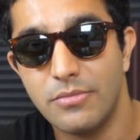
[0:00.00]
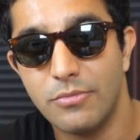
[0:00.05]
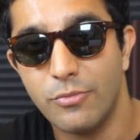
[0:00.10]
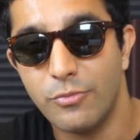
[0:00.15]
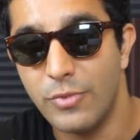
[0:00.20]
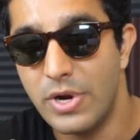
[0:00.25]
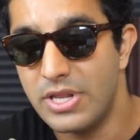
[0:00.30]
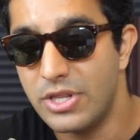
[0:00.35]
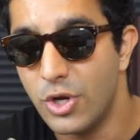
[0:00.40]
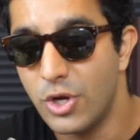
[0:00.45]

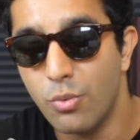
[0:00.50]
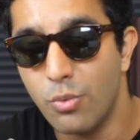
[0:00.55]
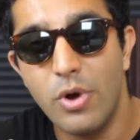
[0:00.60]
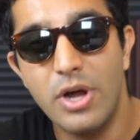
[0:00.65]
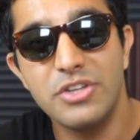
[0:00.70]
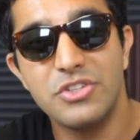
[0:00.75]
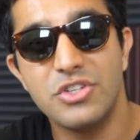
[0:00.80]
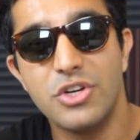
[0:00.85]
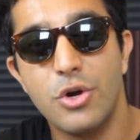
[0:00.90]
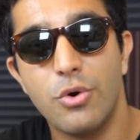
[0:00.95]
When there
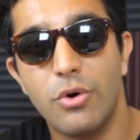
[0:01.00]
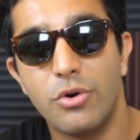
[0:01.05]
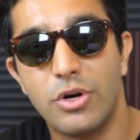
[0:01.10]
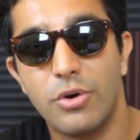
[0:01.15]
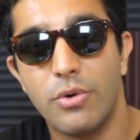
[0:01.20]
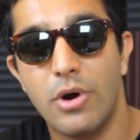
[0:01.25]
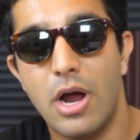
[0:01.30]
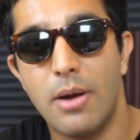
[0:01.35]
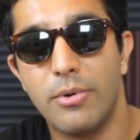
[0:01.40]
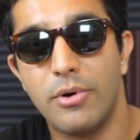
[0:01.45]
was no
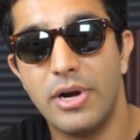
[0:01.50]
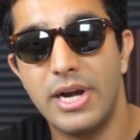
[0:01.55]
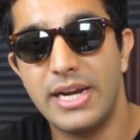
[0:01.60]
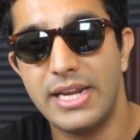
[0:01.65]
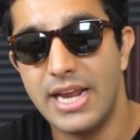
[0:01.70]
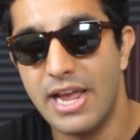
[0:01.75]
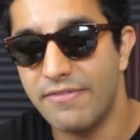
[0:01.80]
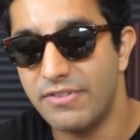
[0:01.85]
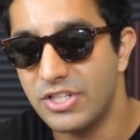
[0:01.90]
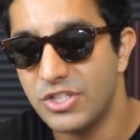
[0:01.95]

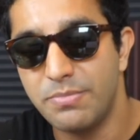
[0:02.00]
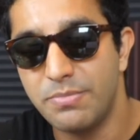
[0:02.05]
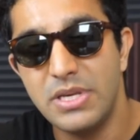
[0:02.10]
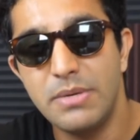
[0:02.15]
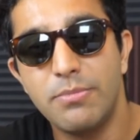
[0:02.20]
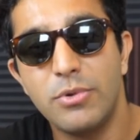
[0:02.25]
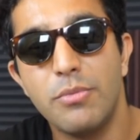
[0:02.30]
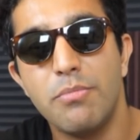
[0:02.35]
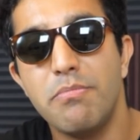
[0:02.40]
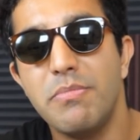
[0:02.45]
corroborating evidence,
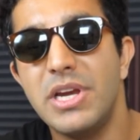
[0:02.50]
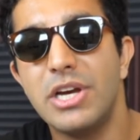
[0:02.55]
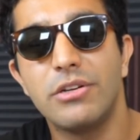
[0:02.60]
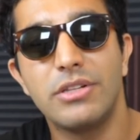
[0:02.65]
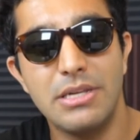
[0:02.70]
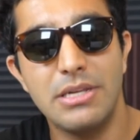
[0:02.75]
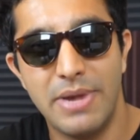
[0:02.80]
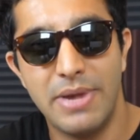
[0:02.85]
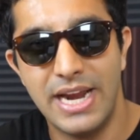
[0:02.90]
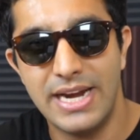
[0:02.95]
people
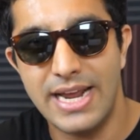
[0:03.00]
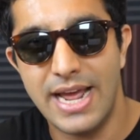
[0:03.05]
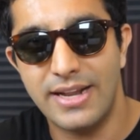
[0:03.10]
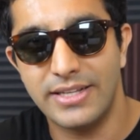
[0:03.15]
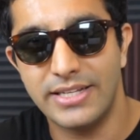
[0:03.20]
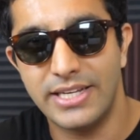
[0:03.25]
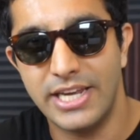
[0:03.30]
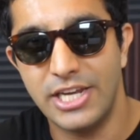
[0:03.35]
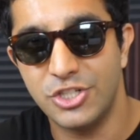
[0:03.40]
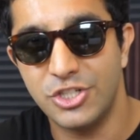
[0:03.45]
merely made
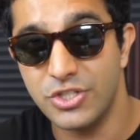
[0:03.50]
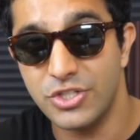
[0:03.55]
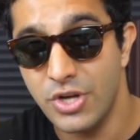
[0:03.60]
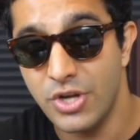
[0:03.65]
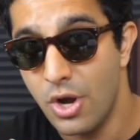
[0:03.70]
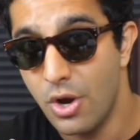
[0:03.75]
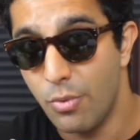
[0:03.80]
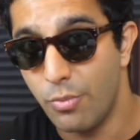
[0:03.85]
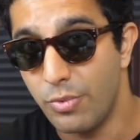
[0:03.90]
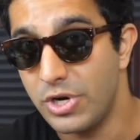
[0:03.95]
allegations.
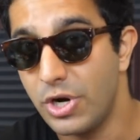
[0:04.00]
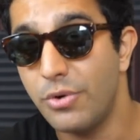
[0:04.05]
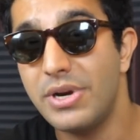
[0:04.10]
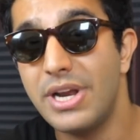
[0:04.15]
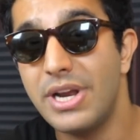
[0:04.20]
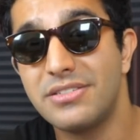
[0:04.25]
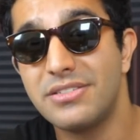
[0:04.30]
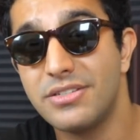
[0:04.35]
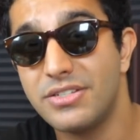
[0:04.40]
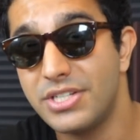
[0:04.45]
We don't
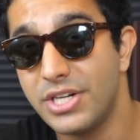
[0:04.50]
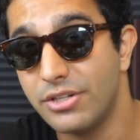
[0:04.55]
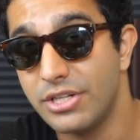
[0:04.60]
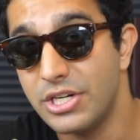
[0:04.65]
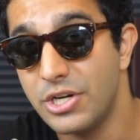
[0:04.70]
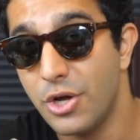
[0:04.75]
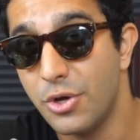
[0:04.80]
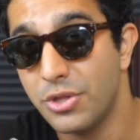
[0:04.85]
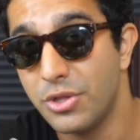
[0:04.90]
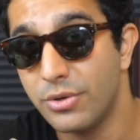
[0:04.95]
necessarily
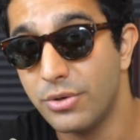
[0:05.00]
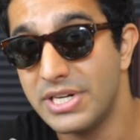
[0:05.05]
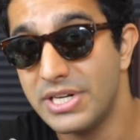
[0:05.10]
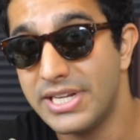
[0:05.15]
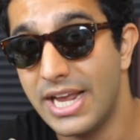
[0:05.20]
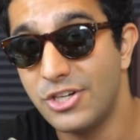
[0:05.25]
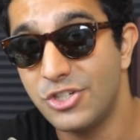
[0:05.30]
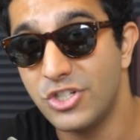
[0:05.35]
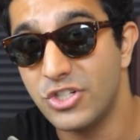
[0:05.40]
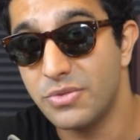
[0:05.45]
know their
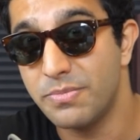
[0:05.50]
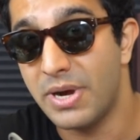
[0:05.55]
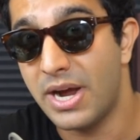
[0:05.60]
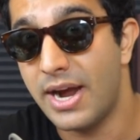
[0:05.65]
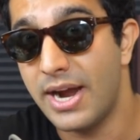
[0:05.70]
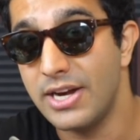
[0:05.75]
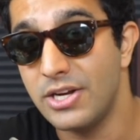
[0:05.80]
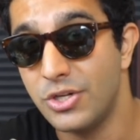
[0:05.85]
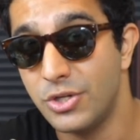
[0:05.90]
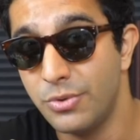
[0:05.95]
intentions
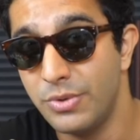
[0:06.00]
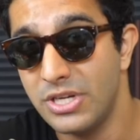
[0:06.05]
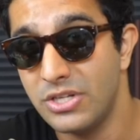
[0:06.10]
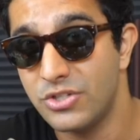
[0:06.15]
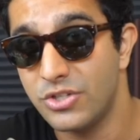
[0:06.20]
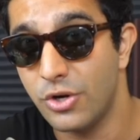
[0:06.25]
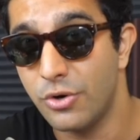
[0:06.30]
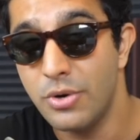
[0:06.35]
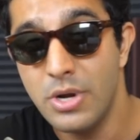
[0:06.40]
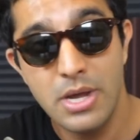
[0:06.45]
behind doing
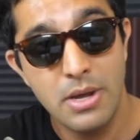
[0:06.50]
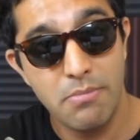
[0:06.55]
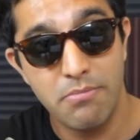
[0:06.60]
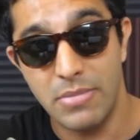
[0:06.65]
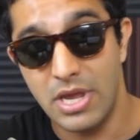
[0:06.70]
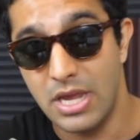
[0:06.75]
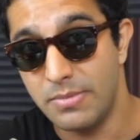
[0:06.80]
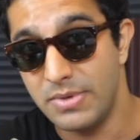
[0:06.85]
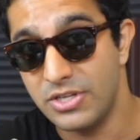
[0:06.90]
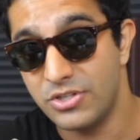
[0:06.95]
so.
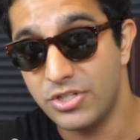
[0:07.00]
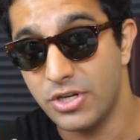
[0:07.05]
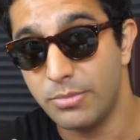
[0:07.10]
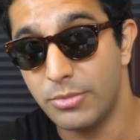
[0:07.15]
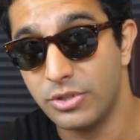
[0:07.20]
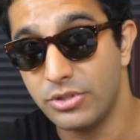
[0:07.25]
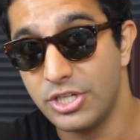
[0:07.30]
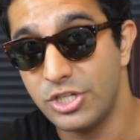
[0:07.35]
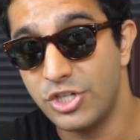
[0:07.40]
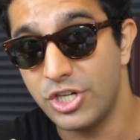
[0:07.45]
Maybe some
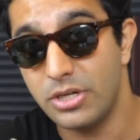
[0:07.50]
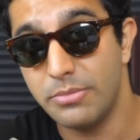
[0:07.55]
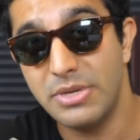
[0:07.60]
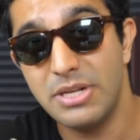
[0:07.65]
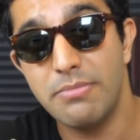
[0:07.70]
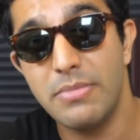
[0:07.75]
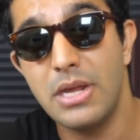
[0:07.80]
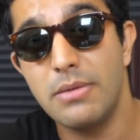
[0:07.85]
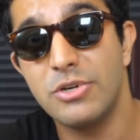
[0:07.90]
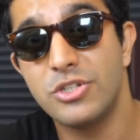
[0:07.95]
are
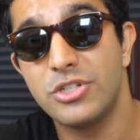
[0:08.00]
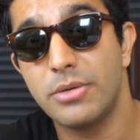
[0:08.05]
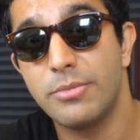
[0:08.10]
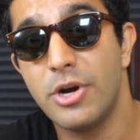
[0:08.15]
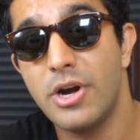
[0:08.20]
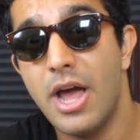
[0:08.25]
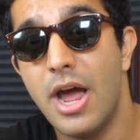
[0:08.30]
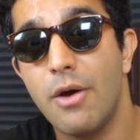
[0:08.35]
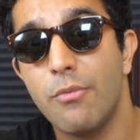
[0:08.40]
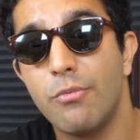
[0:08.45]
legitimate, maybe some
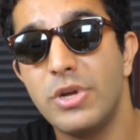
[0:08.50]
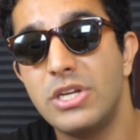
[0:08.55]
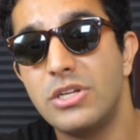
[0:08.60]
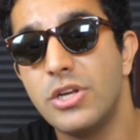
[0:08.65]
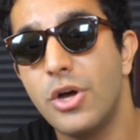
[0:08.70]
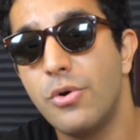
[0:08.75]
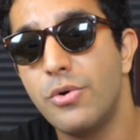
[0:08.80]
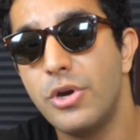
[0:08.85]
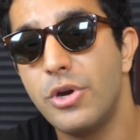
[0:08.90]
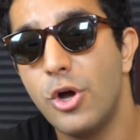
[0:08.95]
are not. We
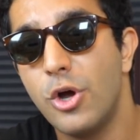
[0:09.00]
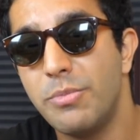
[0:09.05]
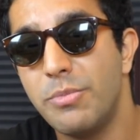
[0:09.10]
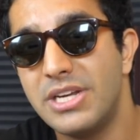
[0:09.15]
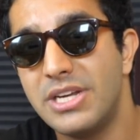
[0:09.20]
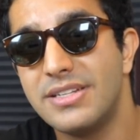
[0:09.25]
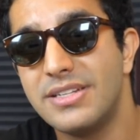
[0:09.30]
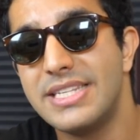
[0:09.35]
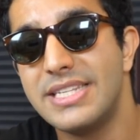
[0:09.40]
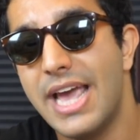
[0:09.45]
don't know
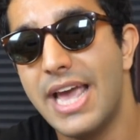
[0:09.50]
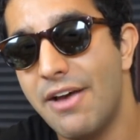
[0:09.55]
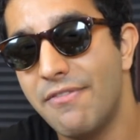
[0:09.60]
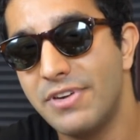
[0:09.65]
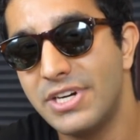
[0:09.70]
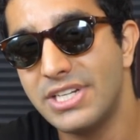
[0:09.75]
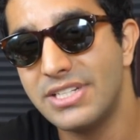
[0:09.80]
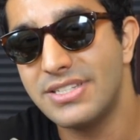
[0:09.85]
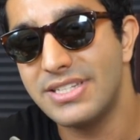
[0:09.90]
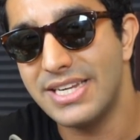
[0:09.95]
because the
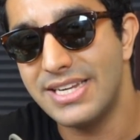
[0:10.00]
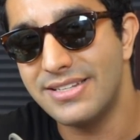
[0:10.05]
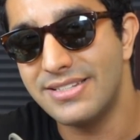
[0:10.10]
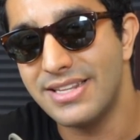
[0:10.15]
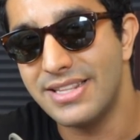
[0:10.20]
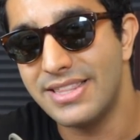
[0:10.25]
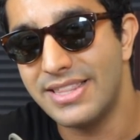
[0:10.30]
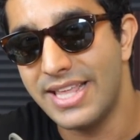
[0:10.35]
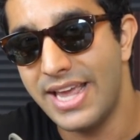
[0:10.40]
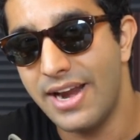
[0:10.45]
evidence
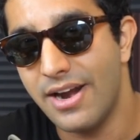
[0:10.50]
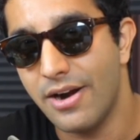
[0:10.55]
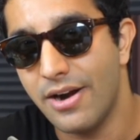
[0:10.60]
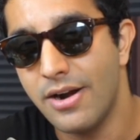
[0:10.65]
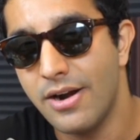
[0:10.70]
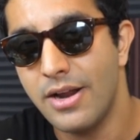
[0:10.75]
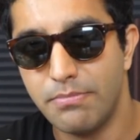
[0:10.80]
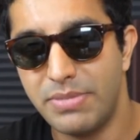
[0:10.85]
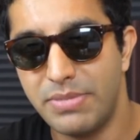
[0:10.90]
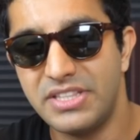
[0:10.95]
isn't there.
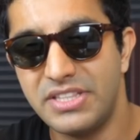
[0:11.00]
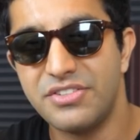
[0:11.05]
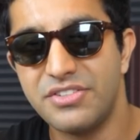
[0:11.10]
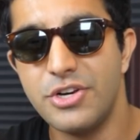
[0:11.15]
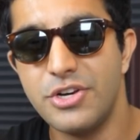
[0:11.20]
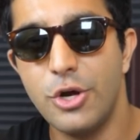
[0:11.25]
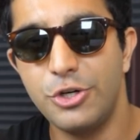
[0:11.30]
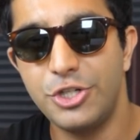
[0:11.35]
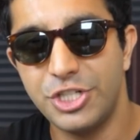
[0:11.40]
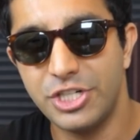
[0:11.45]
But this
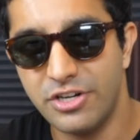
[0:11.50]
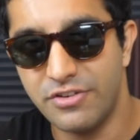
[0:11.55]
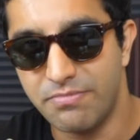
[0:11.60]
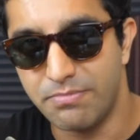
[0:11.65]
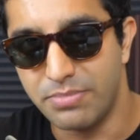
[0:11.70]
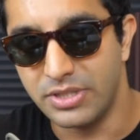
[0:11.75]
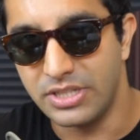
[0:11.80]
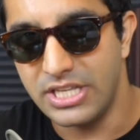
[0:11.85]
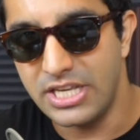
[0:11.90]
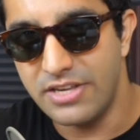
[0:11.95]
notion of
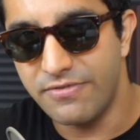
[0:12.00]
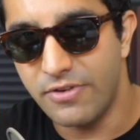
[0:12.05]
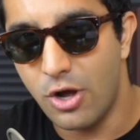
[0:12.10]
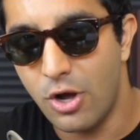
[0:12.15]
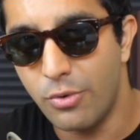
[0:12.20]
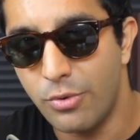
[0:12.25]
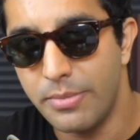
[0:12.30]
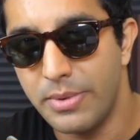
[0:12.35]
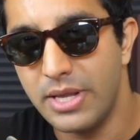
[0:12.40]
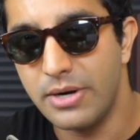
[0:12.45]
believe
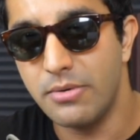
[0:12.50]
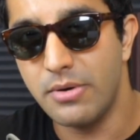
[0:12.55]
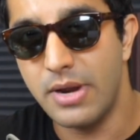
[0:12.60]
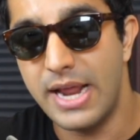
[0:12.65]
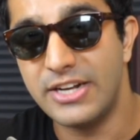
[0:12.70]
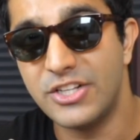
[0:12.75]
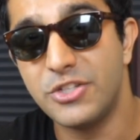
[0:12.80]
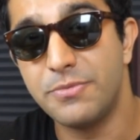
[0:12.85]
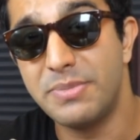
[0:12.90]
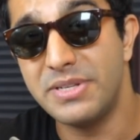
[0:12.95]
all women,
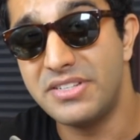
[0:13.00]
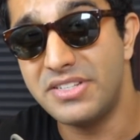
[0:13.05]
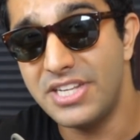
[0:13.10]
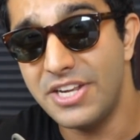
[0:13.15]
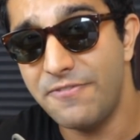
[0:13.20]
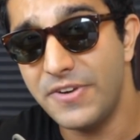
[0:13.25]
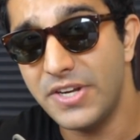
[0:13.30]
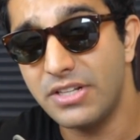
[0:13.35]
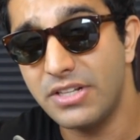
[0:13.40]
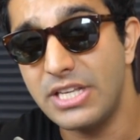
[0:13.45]
and
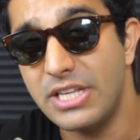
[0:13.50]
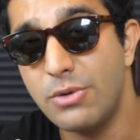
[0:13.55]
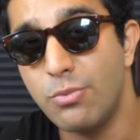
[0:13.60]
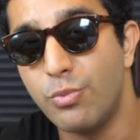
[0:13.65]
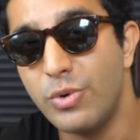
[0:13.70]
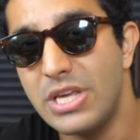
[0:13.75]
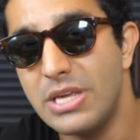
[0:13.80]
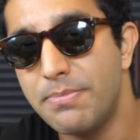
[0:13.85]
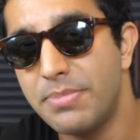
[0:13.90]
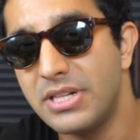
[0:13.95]
specifically
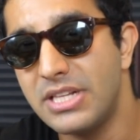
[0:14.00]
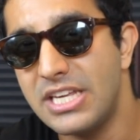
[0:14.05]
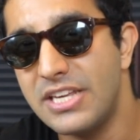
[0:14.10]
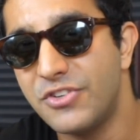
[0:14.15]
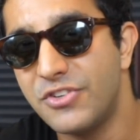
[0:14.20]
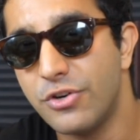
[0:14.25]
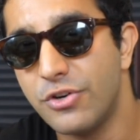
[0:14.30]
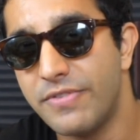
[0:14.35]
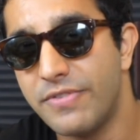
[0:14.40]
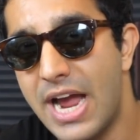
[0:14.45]
we believe
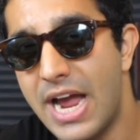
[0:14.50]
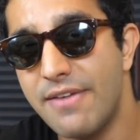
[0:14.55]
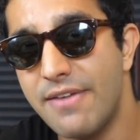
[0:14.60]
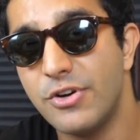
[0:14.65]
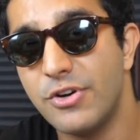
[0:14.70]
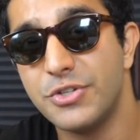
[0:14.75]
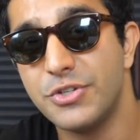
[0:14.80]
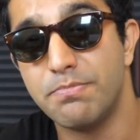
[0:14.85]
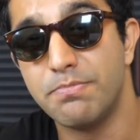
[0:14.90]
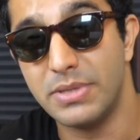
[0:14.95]

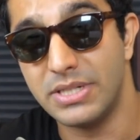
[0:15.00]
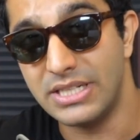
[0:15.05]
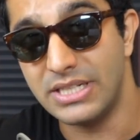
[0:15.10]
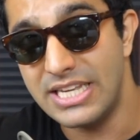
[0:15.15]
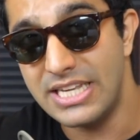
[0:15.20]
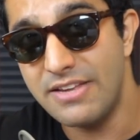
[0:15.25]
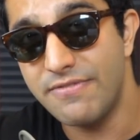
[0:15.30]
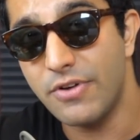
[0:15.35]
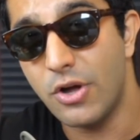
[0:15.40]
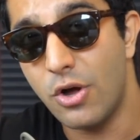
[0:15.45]
survivors,
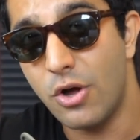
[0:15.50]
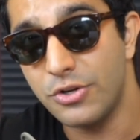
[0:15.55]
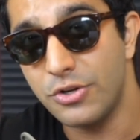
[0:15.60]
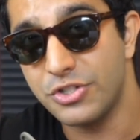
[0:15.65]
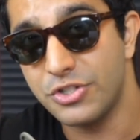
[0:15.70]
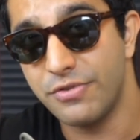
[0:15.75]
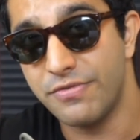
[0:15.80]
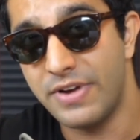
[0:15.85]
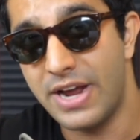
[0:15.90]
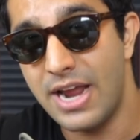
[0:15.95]
believe all
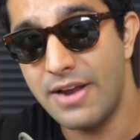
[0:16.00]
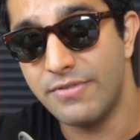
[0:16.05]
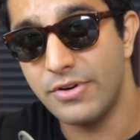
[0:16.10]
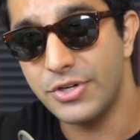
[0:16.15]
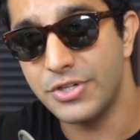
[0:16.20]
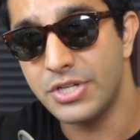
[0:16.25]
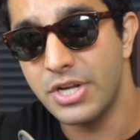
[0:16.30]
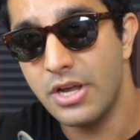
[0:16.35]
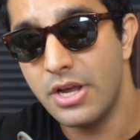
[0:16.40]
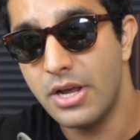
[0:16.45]
survivors,